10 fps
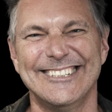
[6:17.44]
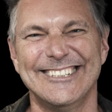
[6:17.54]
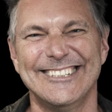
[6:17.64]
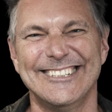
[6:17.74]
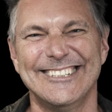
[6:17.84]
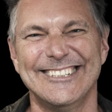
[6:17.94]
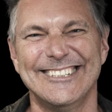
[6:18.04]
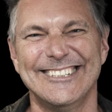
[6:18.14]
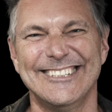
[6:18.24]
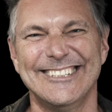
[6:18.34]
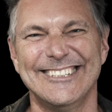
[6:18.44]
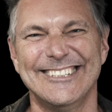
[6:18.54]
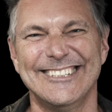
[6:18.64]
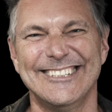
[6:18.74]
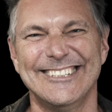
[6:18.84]

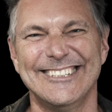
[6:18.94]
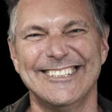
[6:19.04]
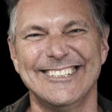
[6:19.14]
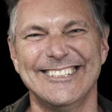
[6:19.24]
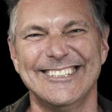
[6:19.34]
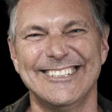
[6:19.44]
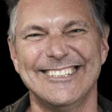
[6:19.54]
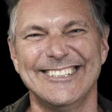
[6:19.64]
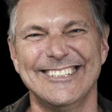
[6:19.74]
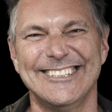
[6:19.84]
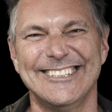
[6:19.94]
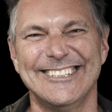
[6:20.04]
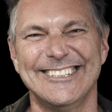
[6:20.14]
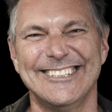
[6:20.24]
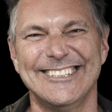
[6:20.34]

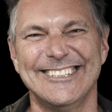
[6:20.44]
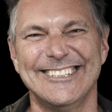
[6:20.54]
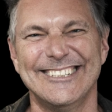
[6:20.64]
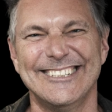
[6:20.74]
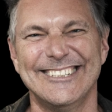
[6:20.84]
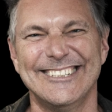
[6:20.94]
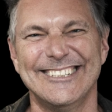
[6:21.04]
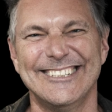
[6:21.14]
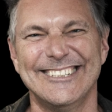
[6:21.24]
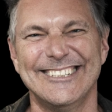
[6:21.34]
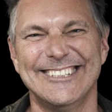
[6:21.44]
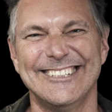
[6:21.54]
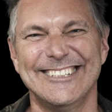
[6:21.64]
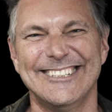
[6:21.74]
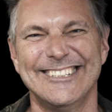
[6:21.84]

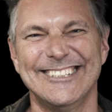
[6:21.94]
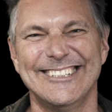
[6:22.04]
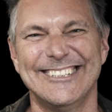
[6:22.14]
The face doesn't move, so there is nothing to read.